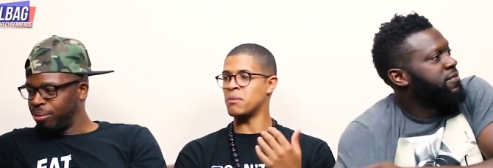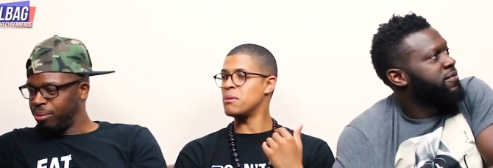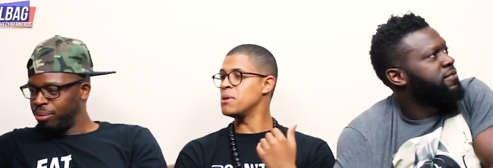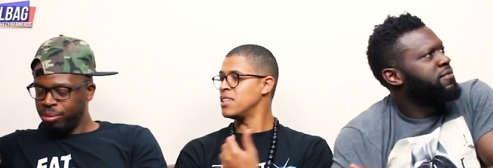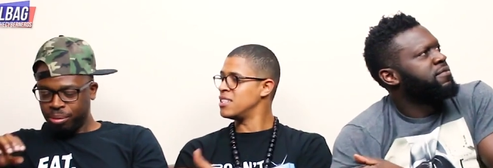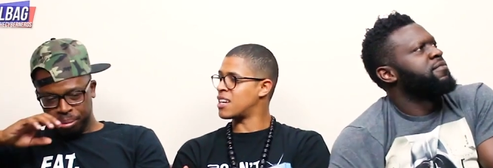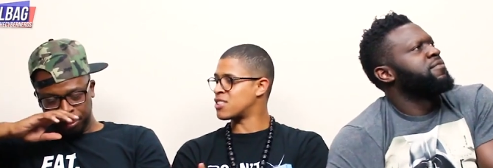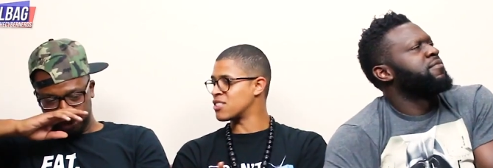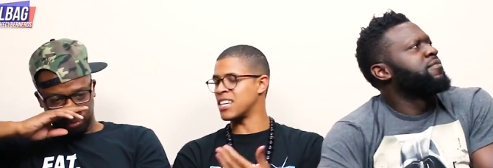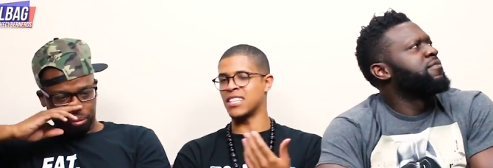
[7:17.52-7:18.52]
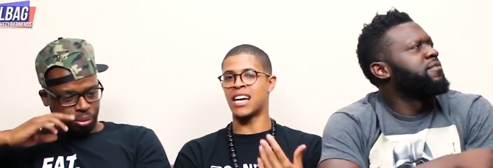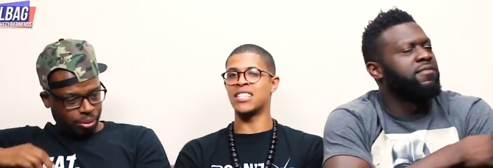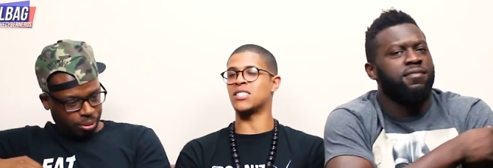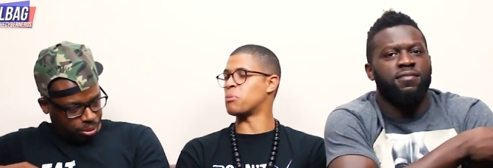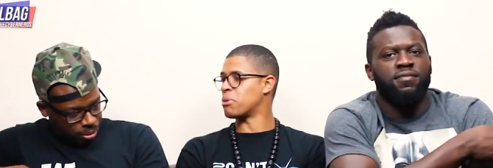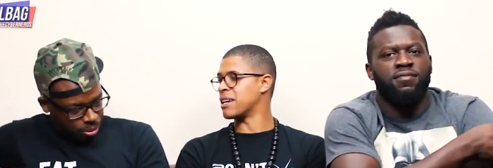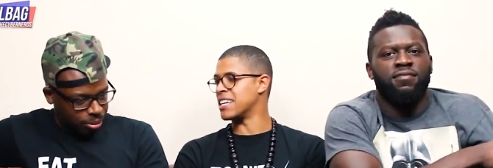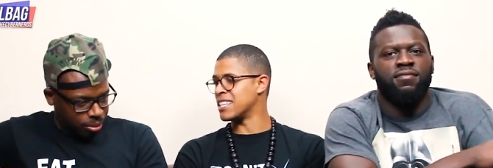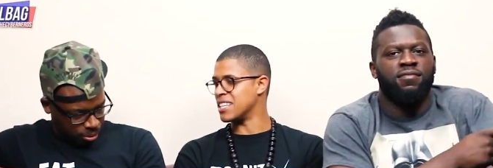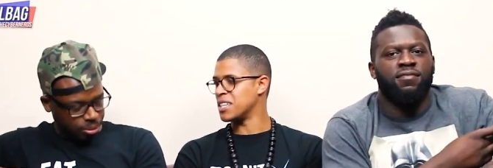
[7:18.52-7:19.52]
Speaker 1: I said, maybe like you're saying, I need to
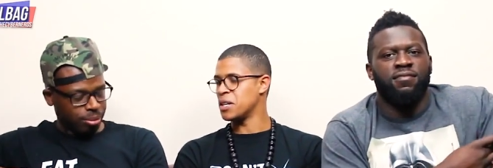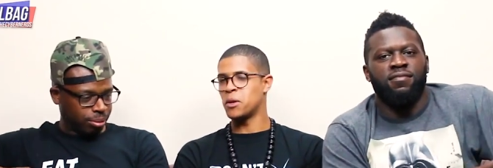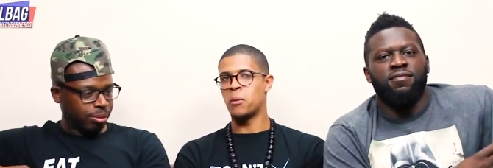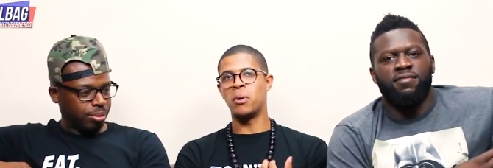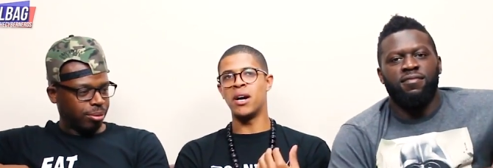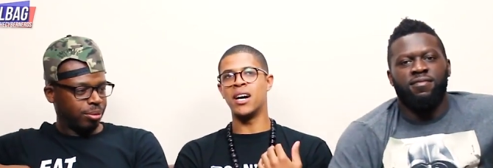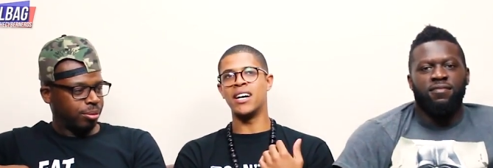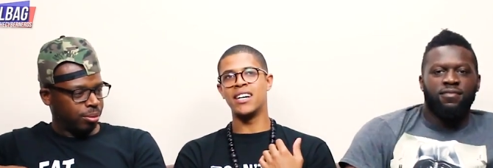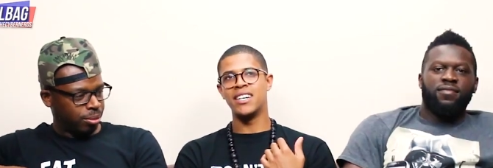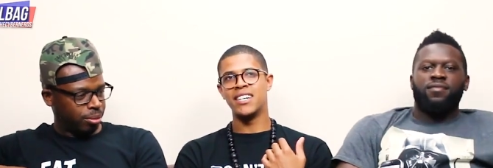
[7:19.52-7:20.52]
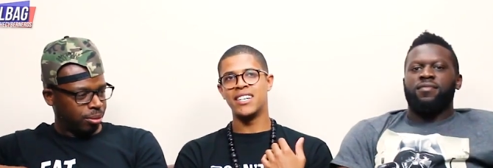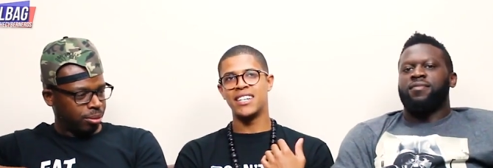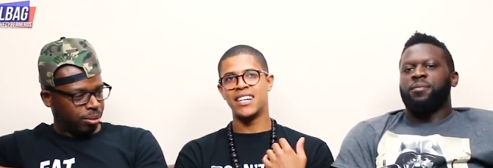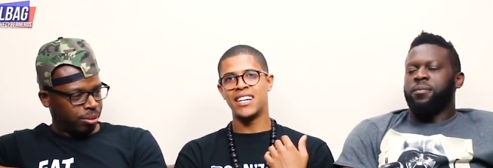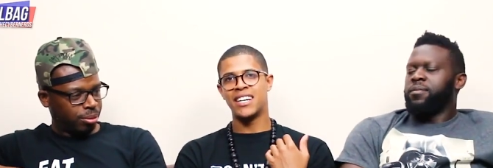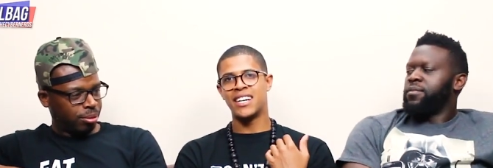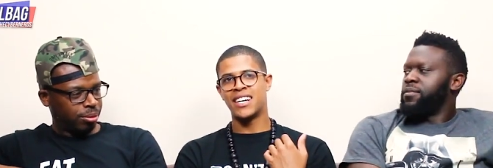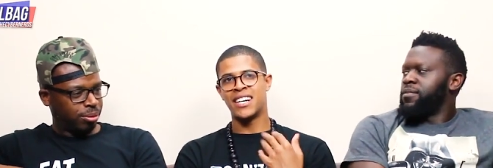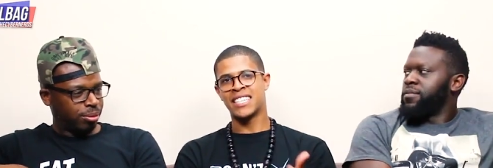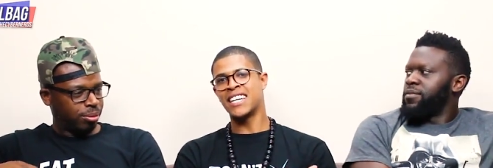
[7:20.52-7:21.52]
play in it. Mm. But
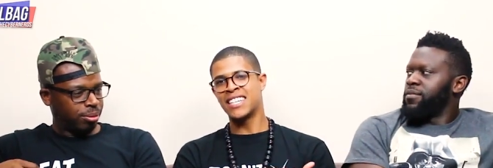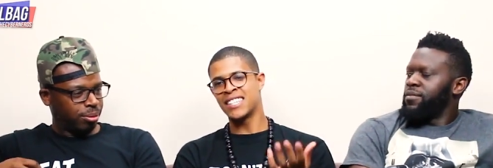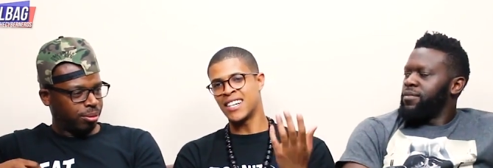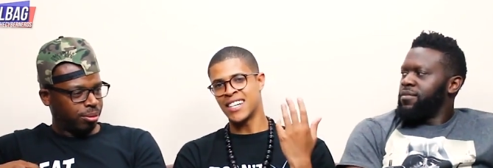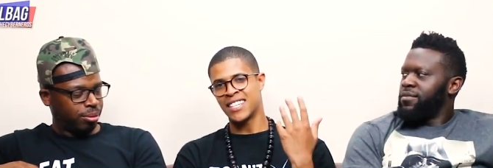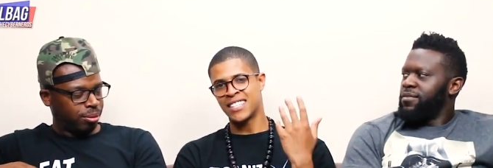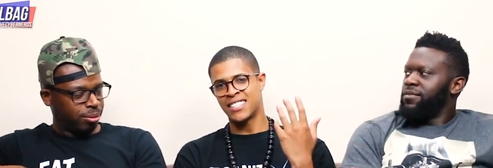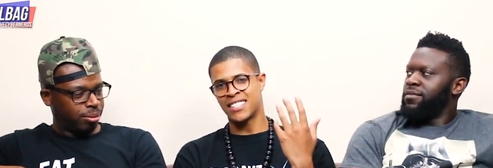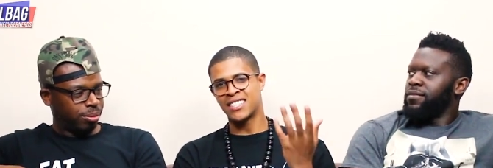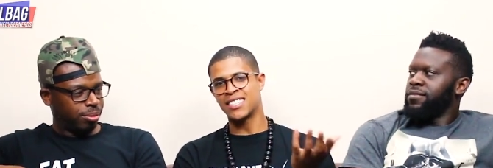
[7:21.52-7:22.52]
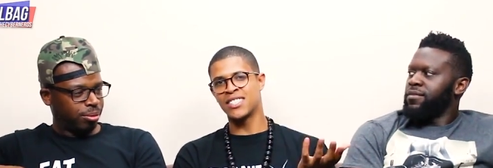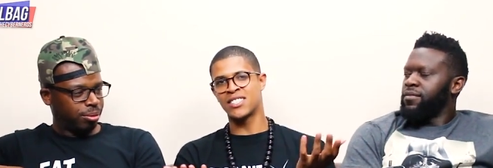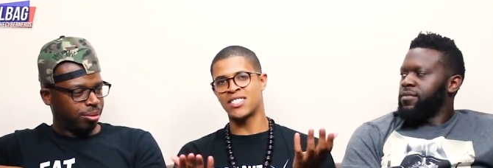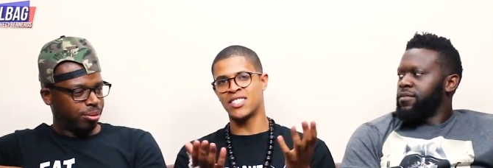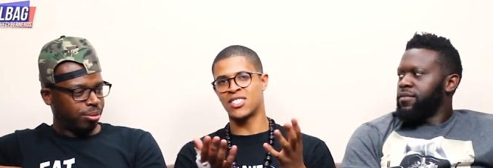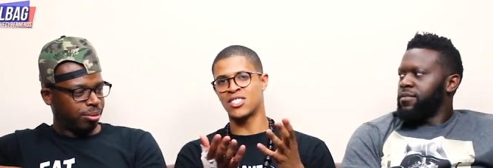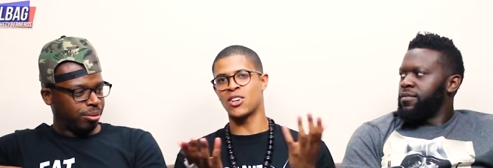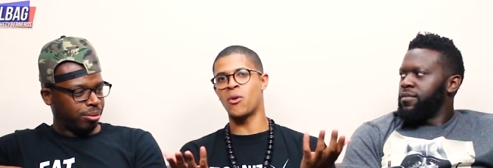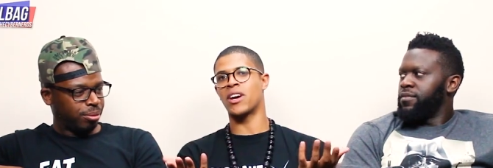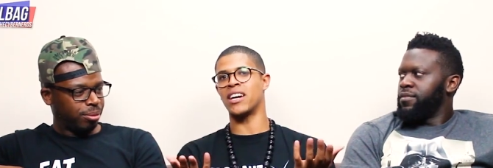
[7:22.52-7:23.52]
again, like this is it's a
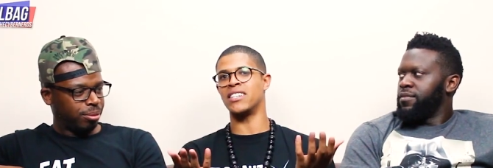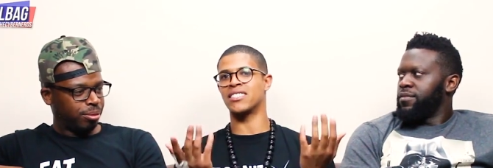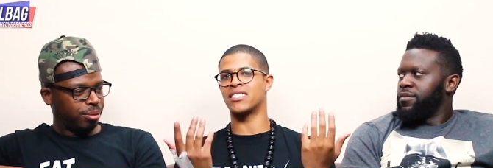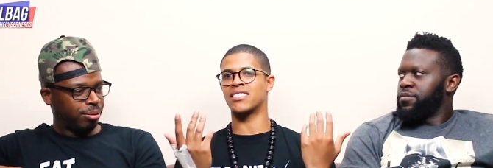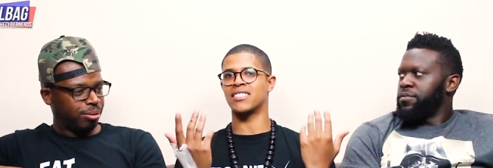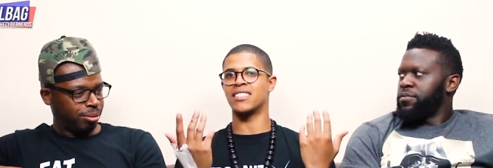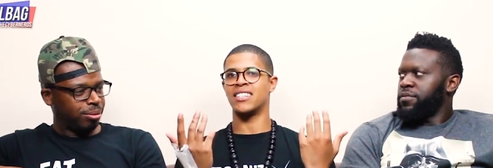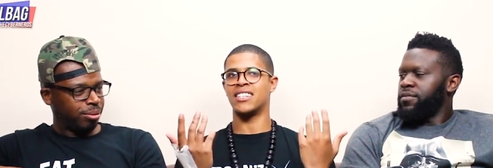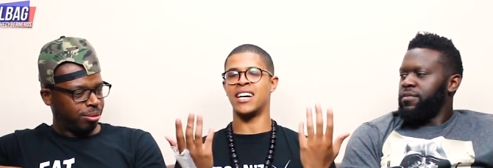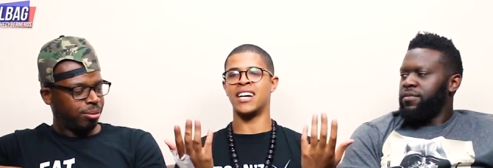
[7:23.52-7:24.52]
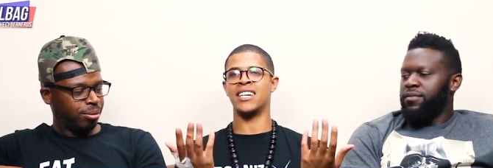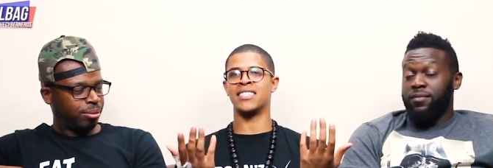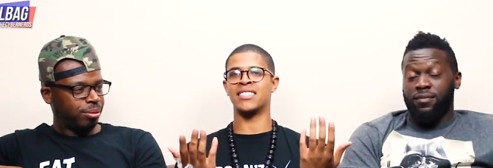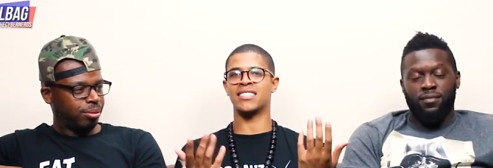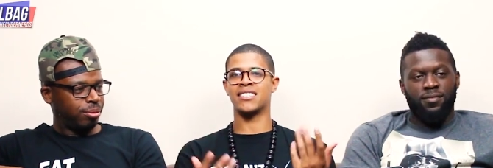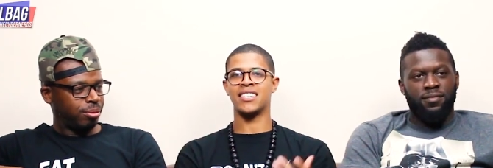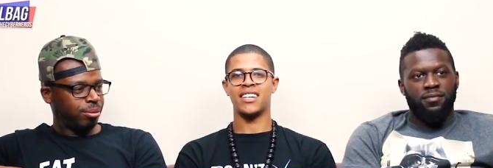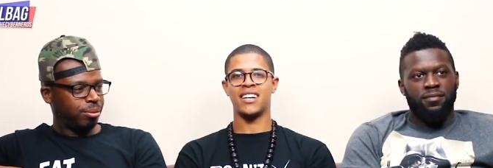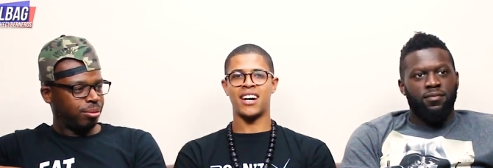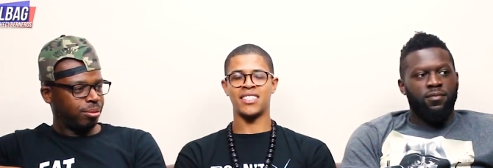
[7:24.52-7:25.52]
showcase and
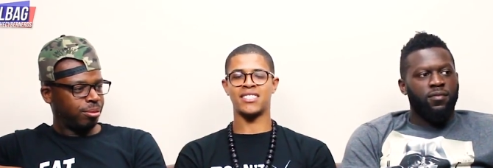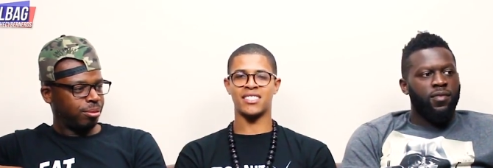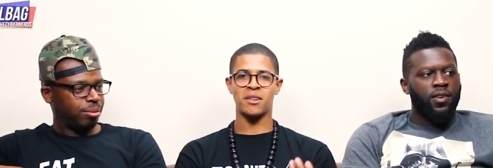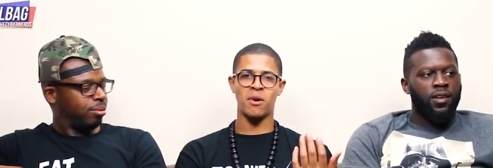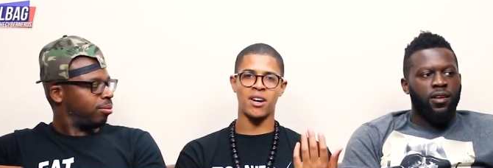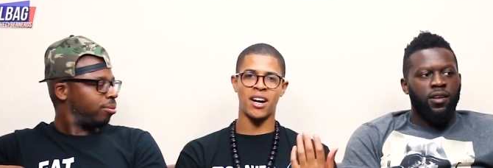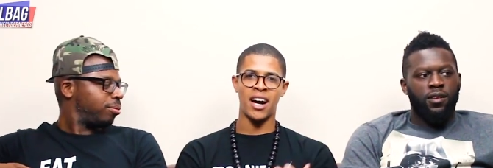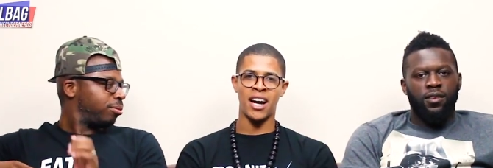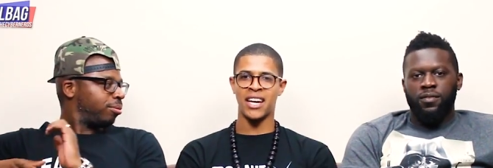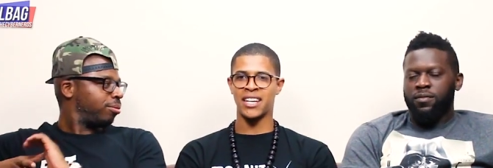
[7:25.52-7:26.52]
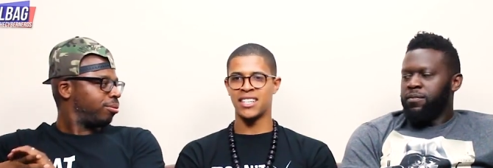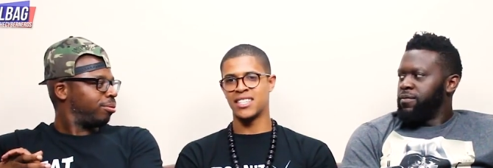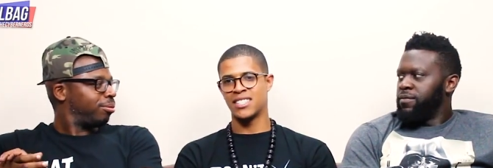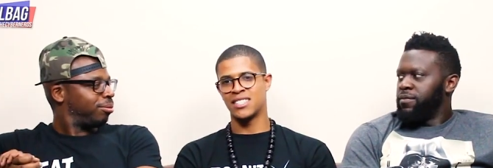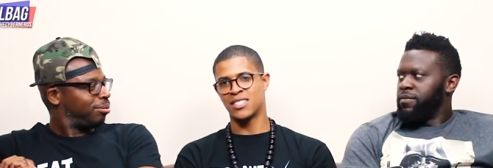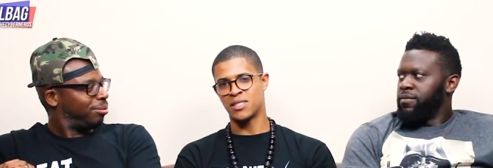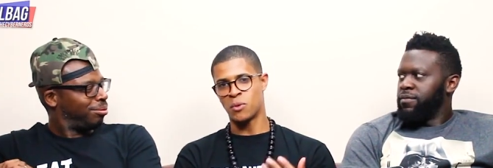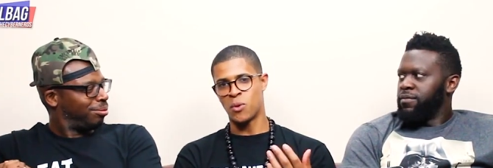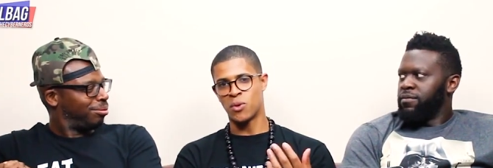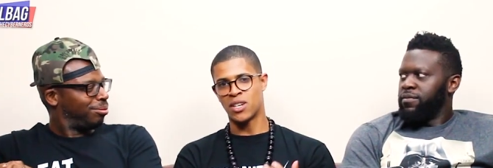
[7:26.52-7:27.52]
I just see one guy just
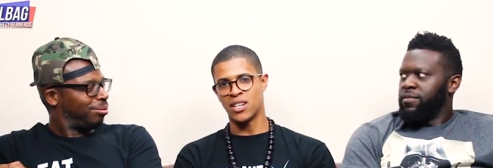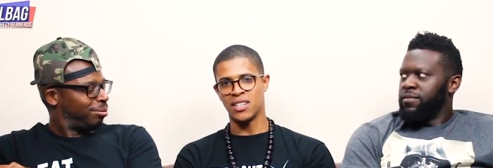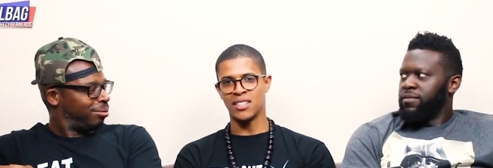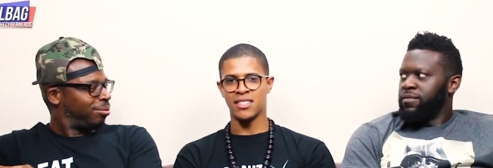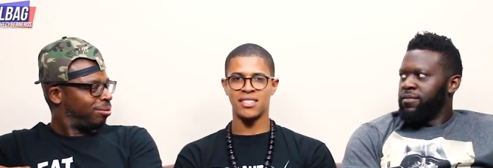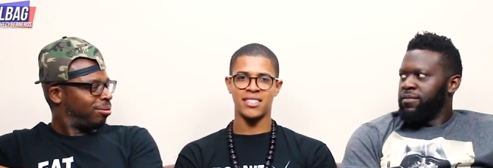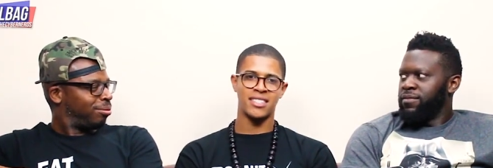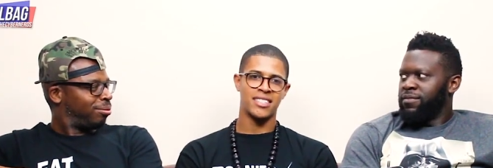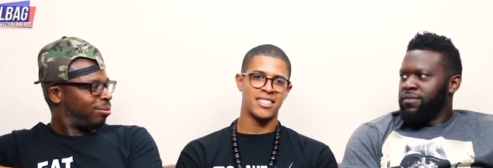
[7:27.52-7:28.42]
walking,